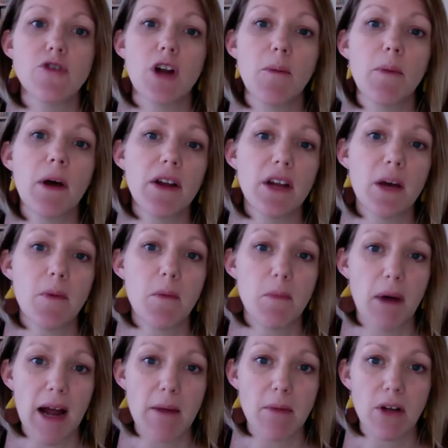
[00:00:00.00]
held up a
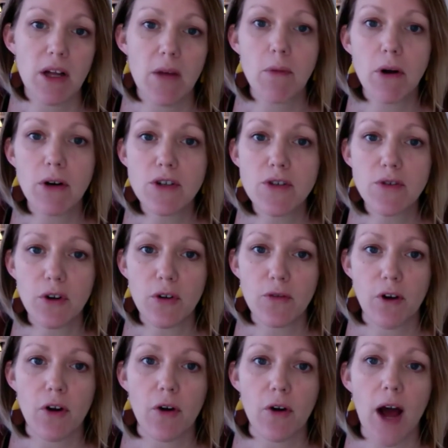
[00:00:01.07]
Bible and posed for a
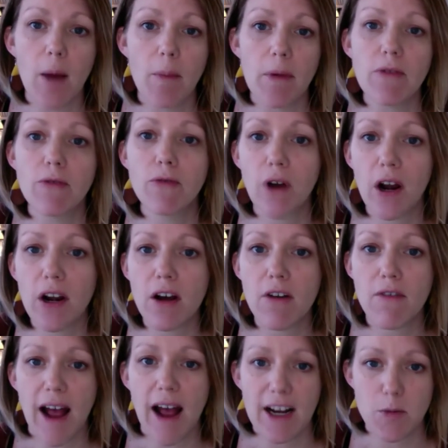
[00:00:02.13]
photo op in front of
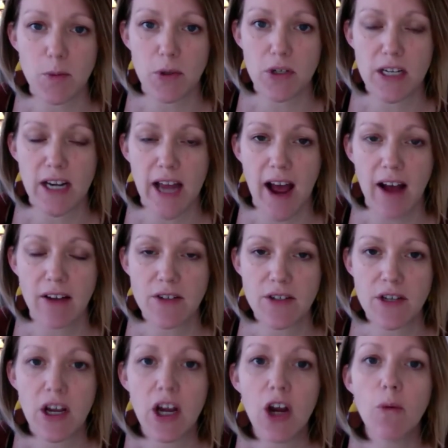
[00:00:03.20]
Ashburton House,
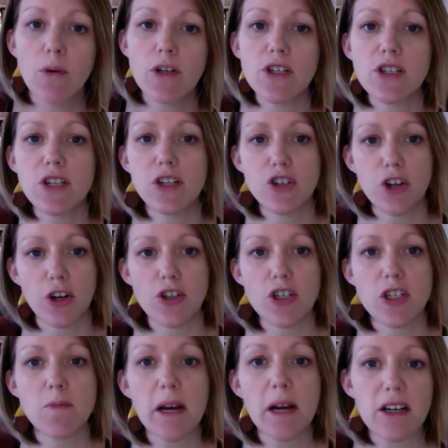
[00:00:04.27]
which is the church's
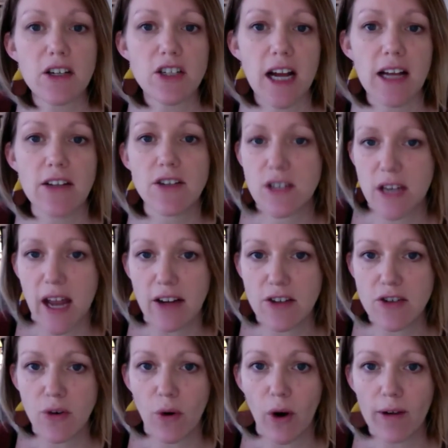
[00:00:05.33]
parish house next
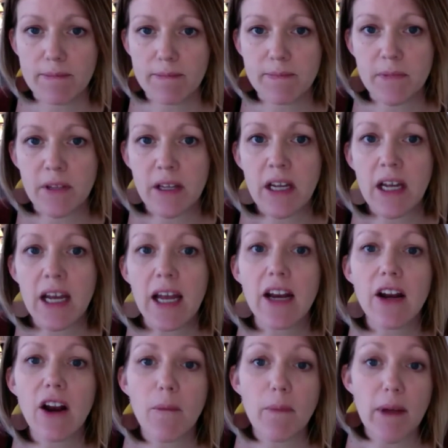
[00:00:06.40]
door. It
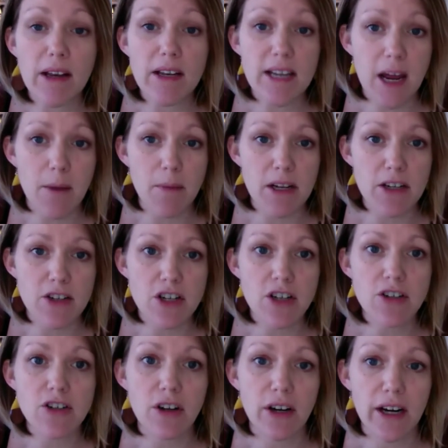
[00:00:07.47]
had been damaged
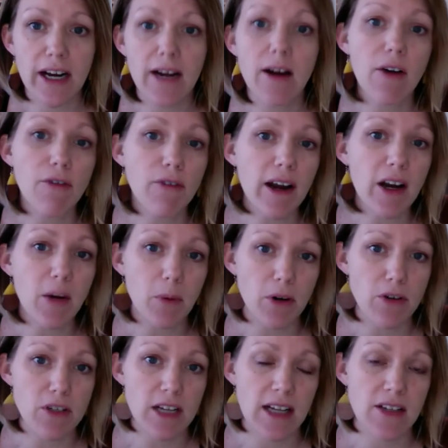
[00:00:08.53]
during a fire
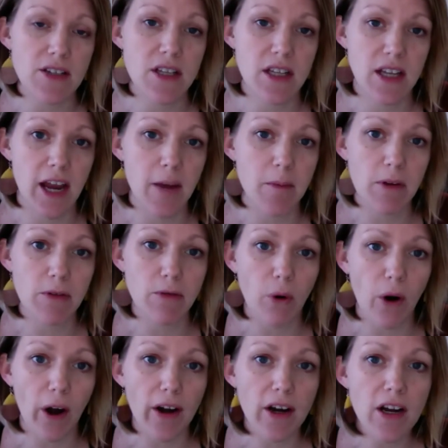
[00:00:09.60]
protest the night
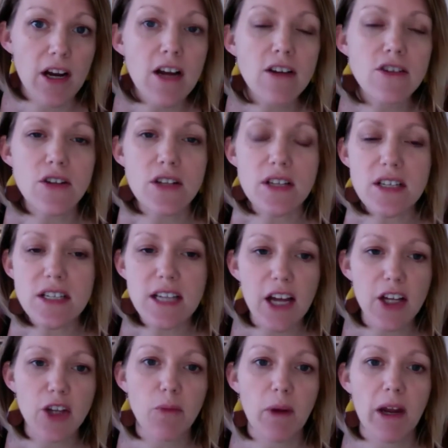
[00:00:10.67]
before. So this is how
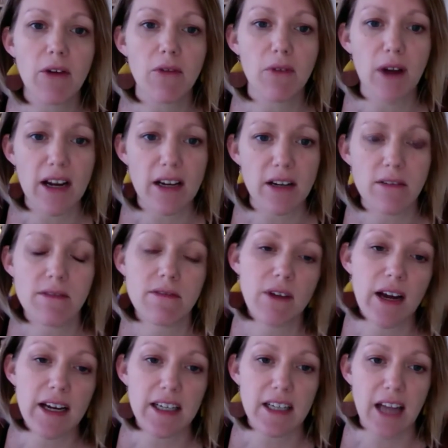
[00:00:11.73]
you might
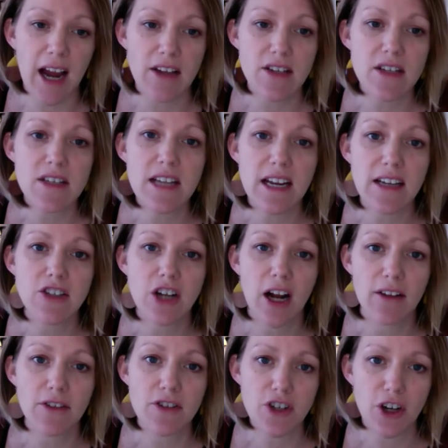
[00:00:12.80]
recognize St.
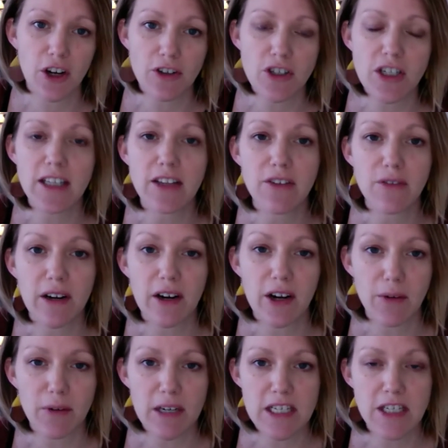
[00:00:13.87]
John's Church in the very
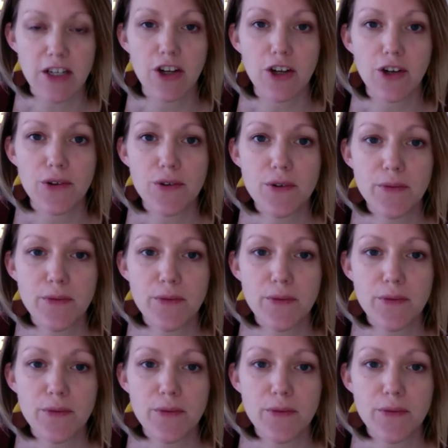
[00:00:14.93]
recent news.